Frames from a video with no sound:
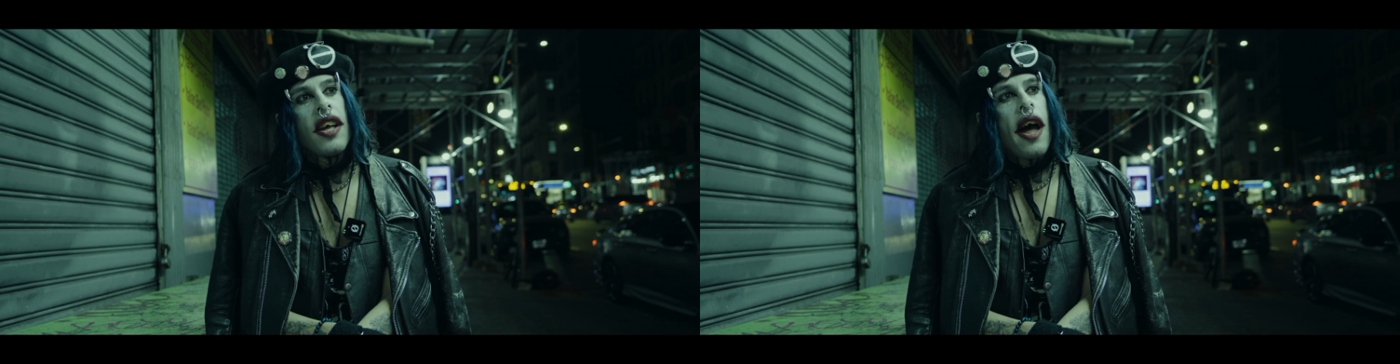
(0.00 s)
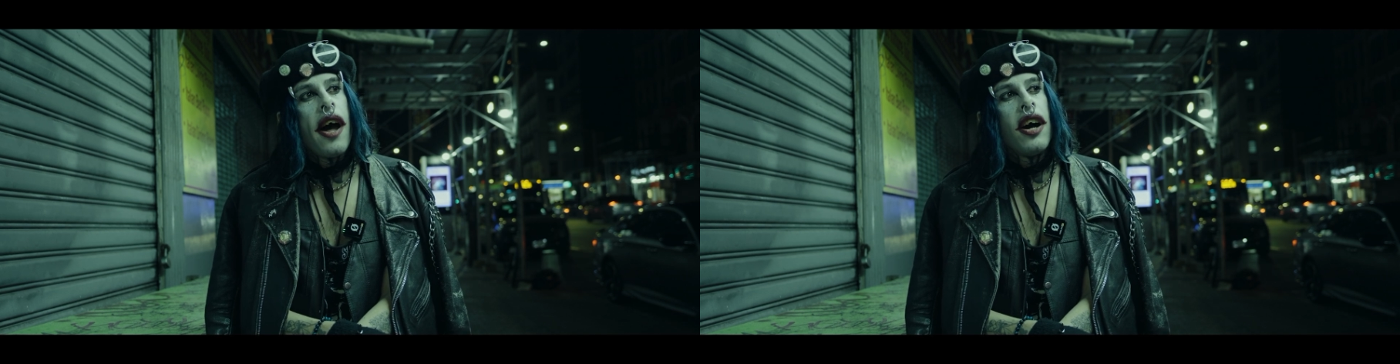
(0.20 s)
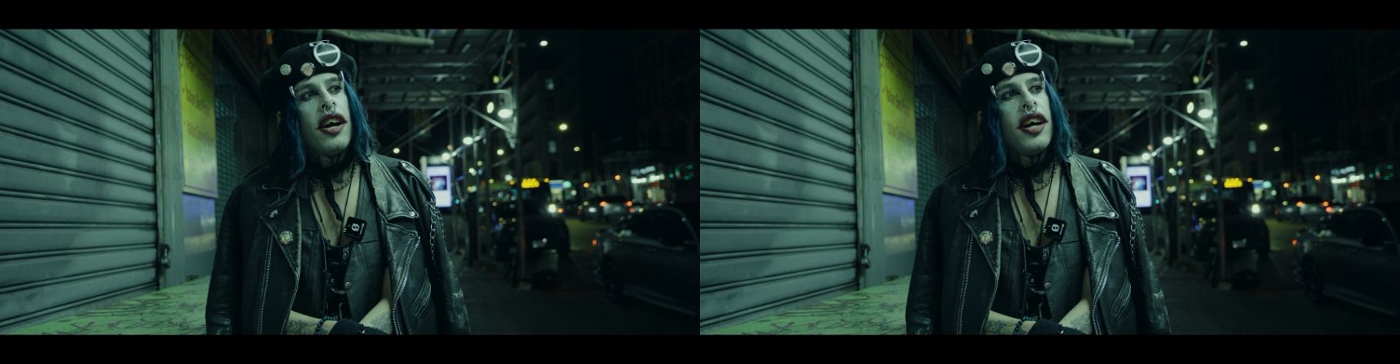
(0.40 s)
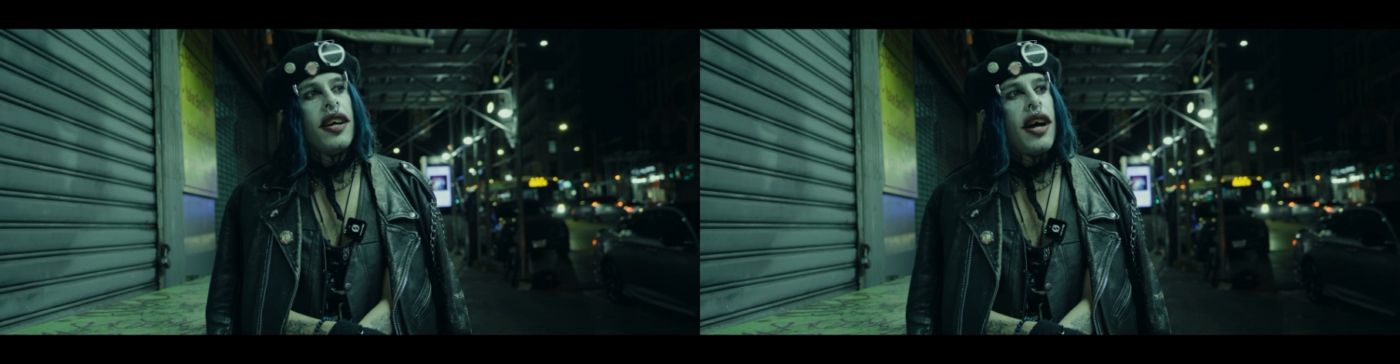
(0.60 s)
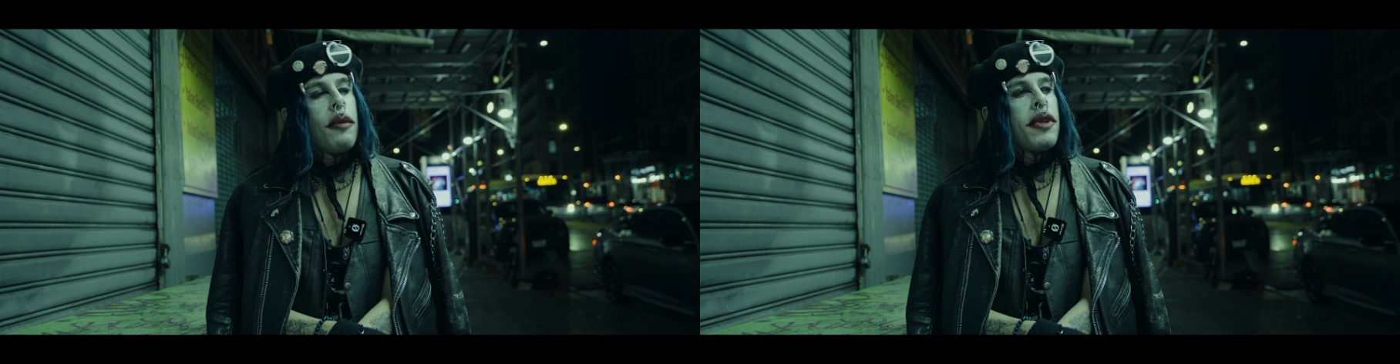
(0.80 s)

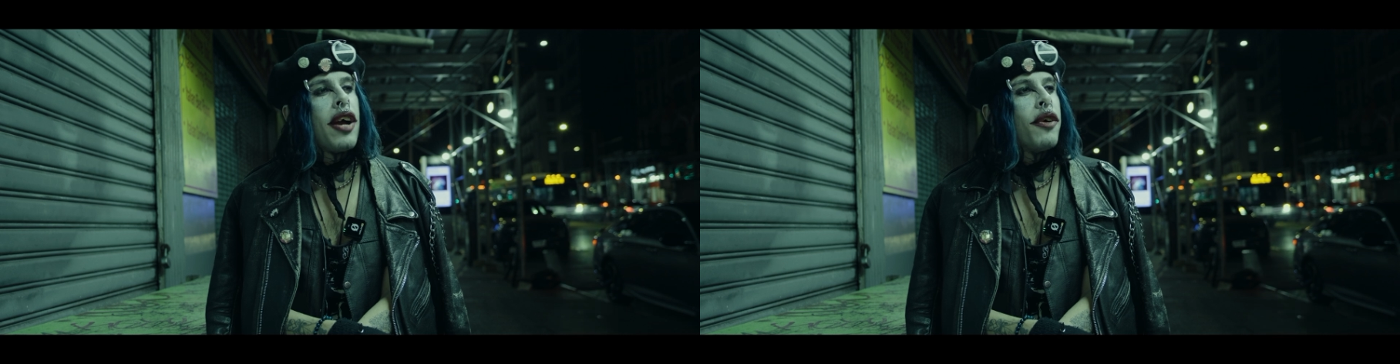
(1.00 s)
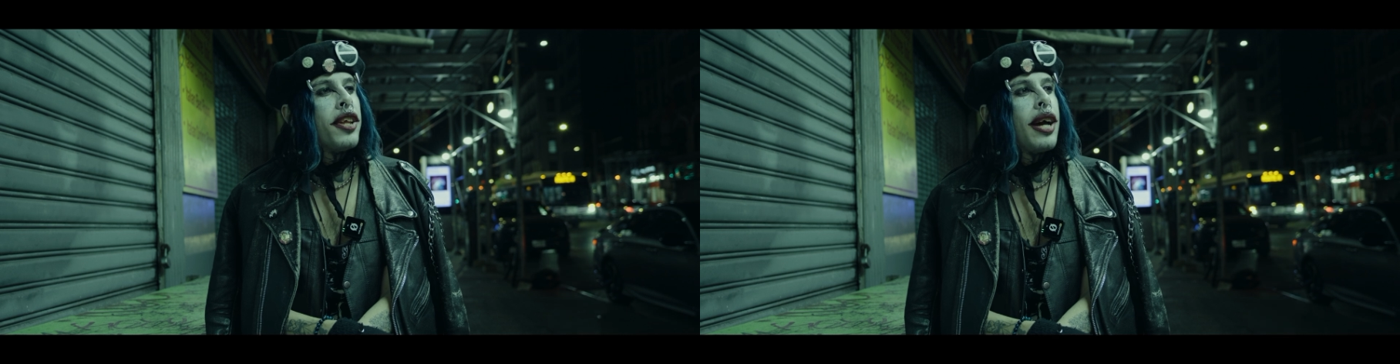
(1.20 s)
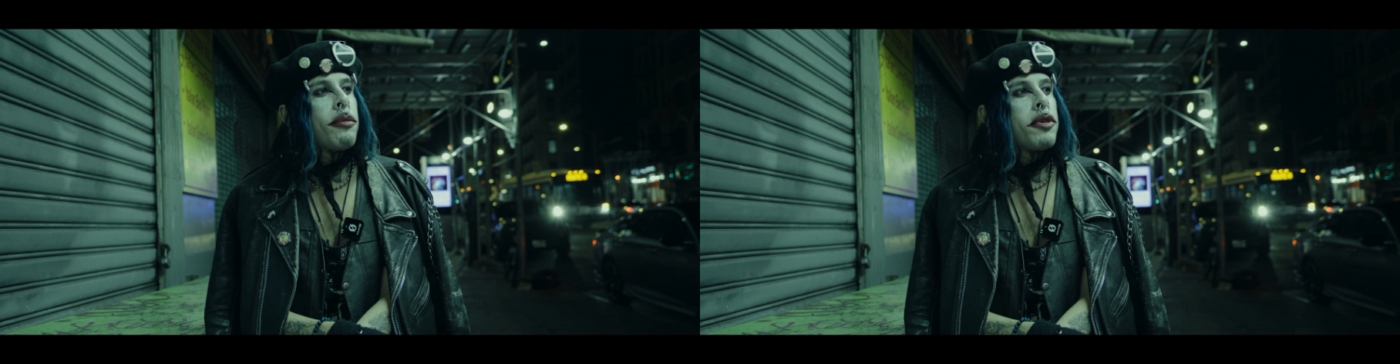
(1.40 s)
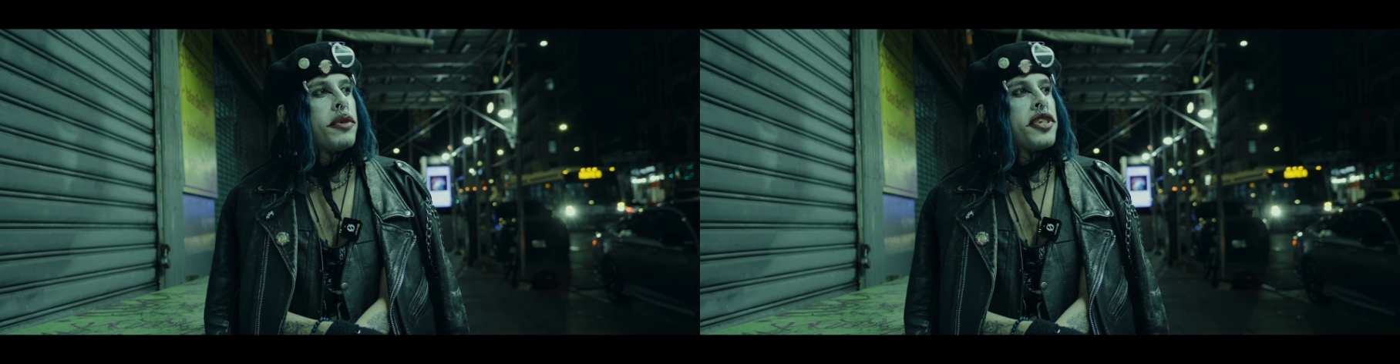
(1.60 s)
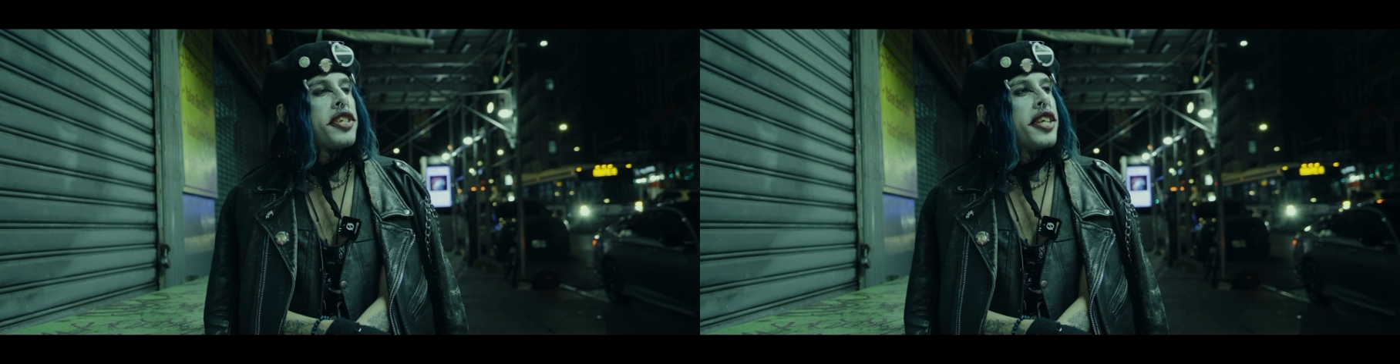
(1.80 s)
I'm not really
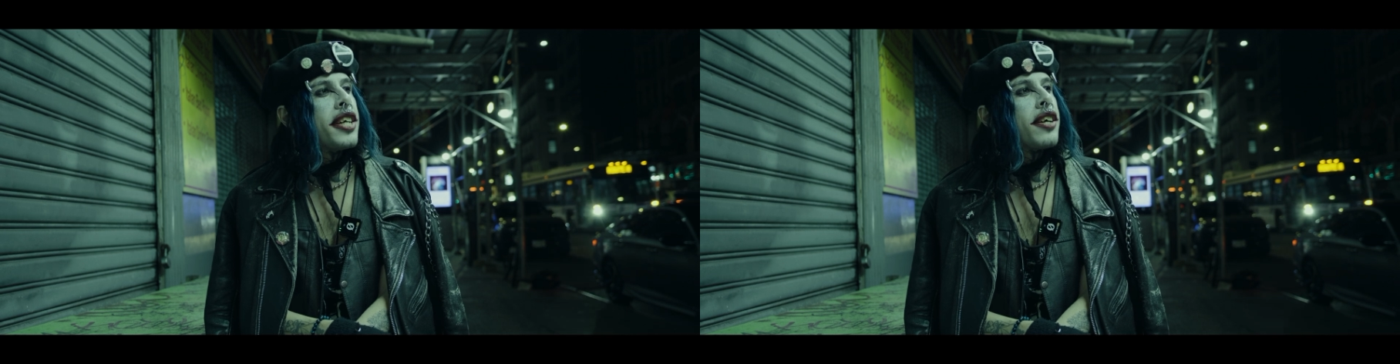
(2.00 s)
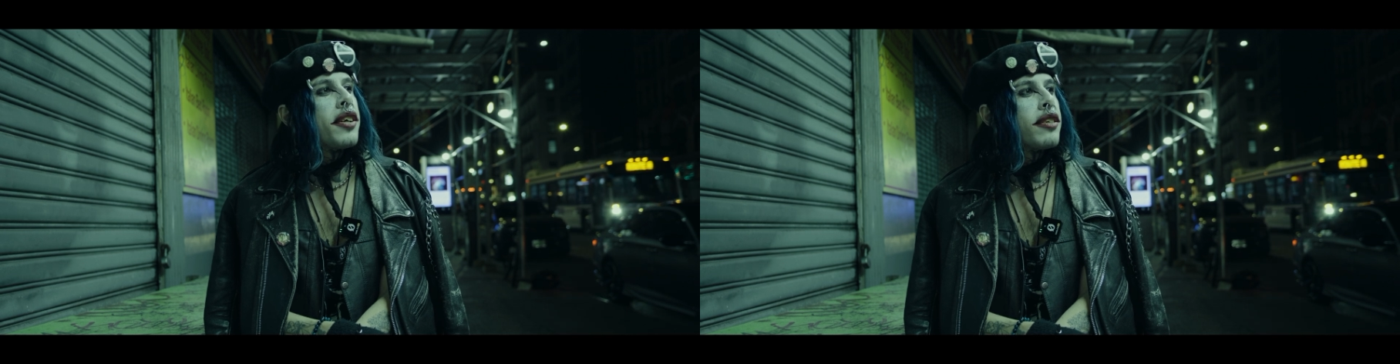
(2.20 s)
optimistic,